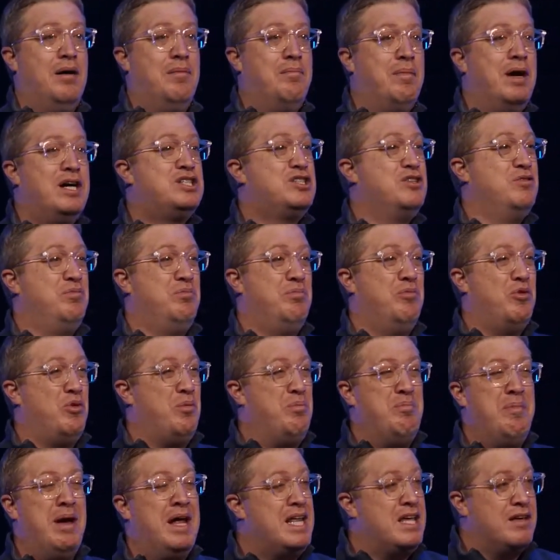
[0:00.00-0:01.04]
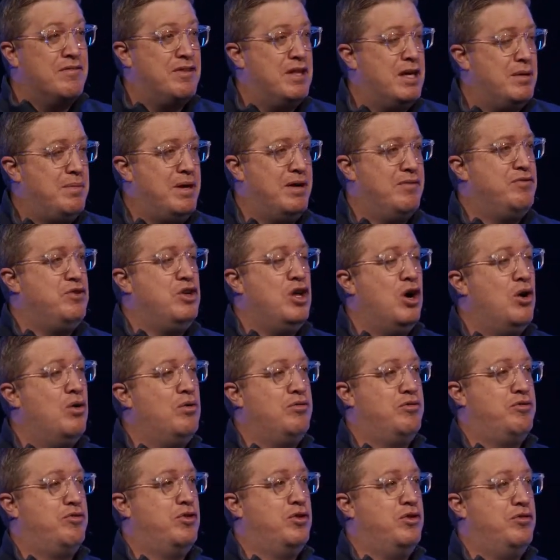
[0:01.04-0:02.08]
much of what many of them have
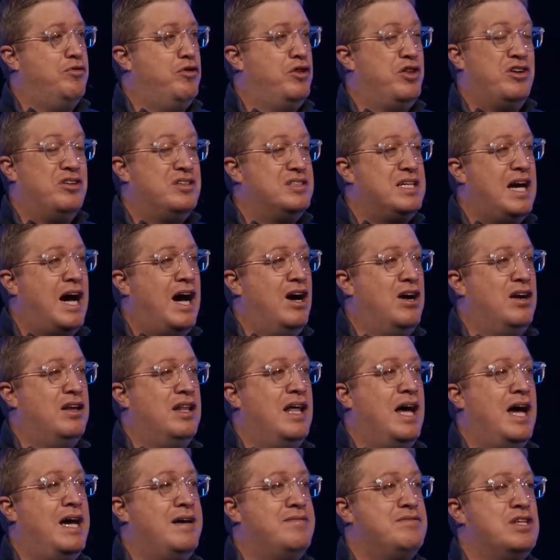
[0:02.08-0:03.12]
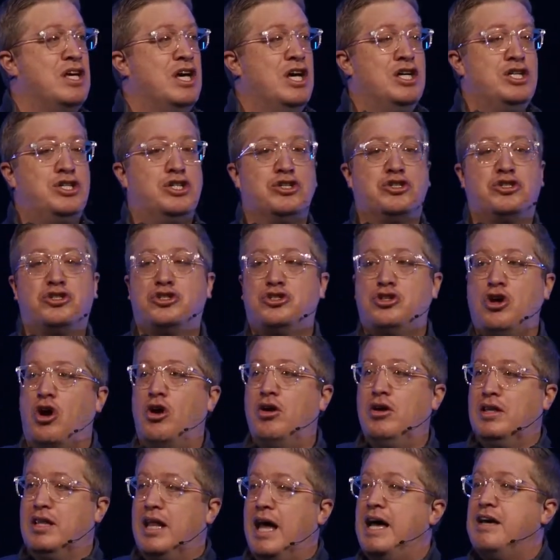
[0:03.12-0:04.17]
known for their entire lives, to
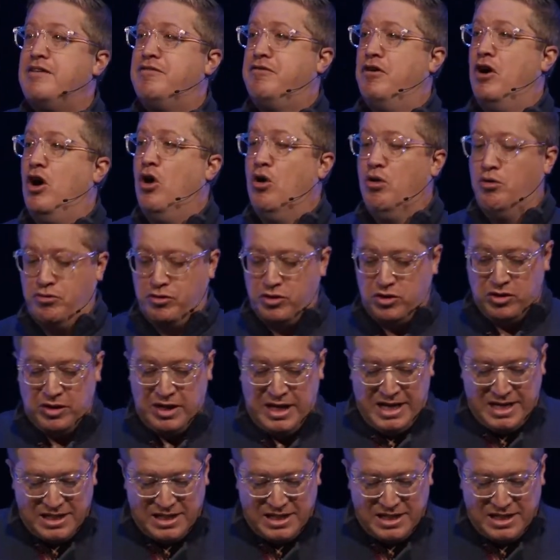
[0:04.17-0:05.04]
start life over